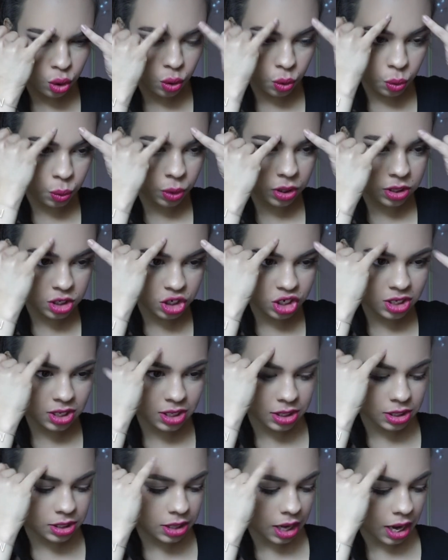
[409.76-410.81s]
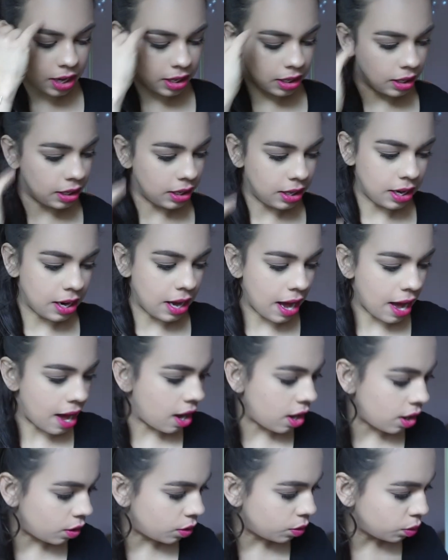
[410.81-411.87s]
it's just starting
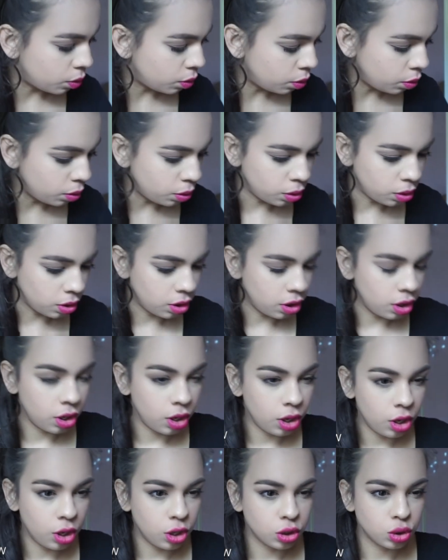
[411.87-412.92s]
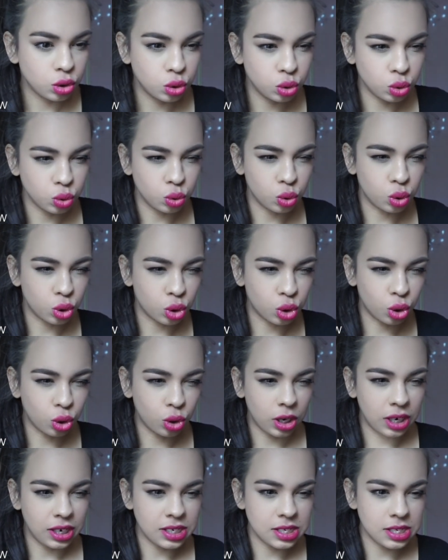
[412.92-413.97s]
now to
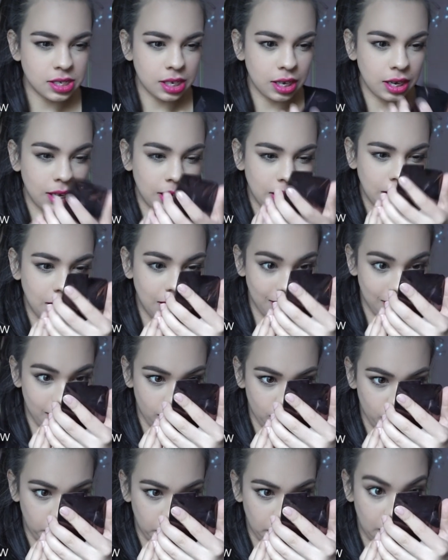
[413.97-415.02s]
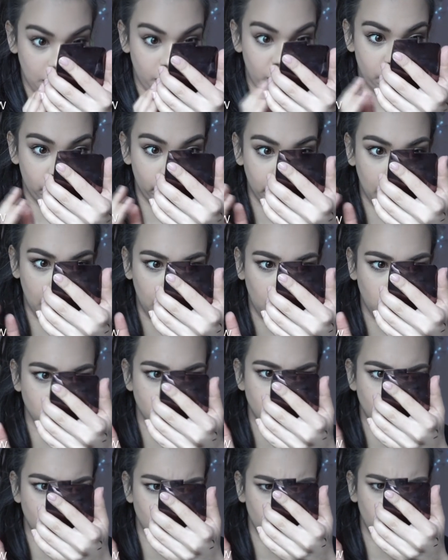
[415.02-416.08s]
crease a little bit. If like I
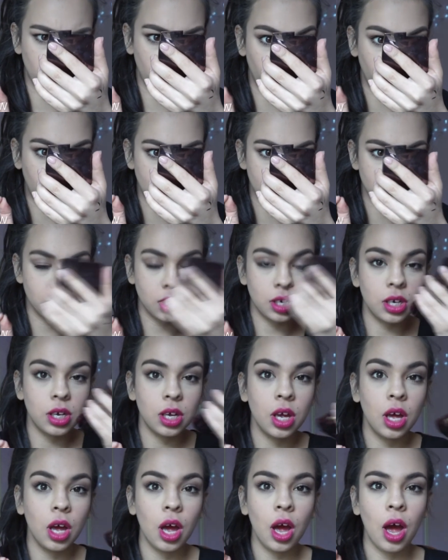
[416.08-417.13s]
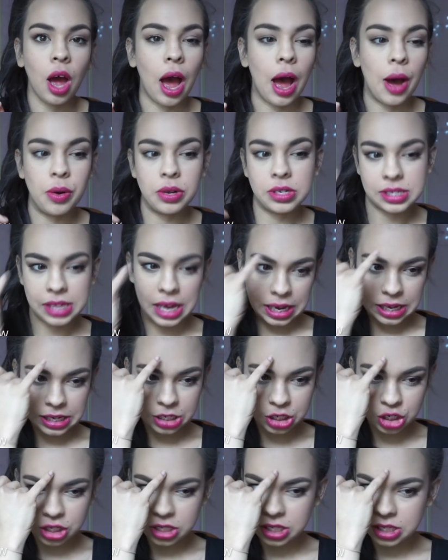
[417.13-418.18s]
was super fussy, I would say
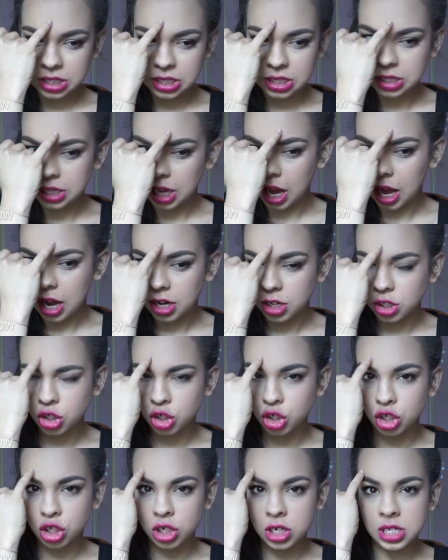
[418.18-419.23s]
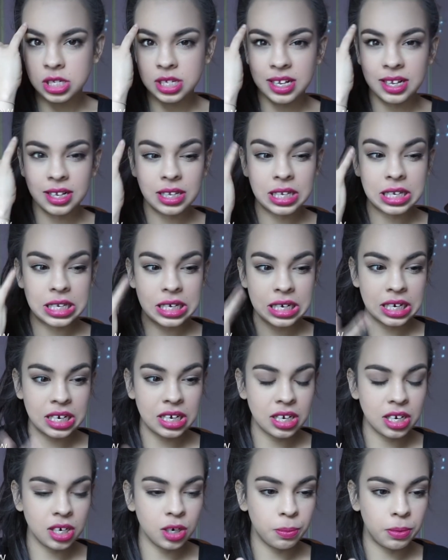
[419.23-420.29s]
it's just starting to crease a
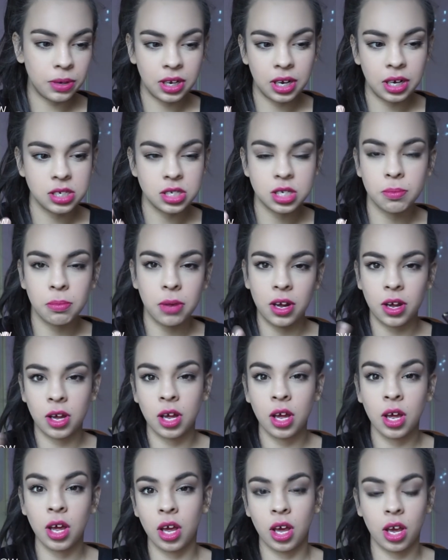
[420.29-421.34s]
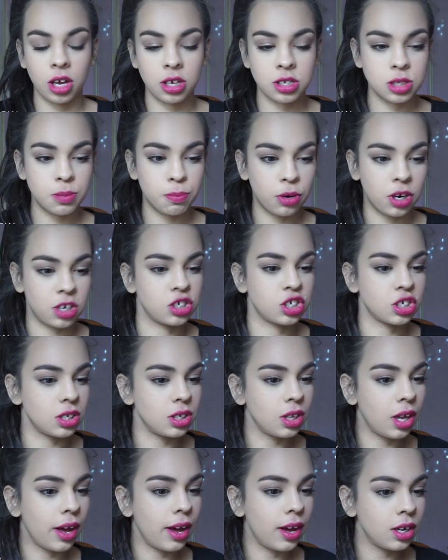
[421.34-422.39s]
little bit into my
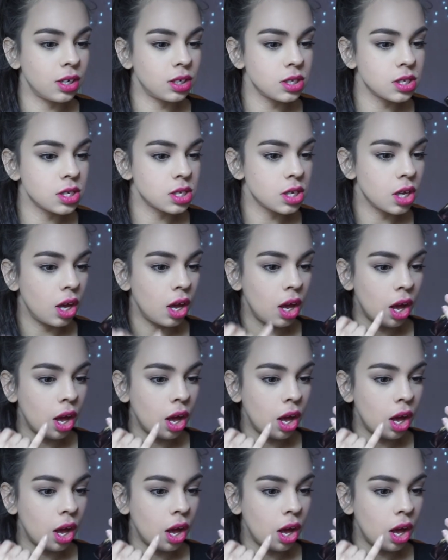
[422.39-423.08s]
expression lines.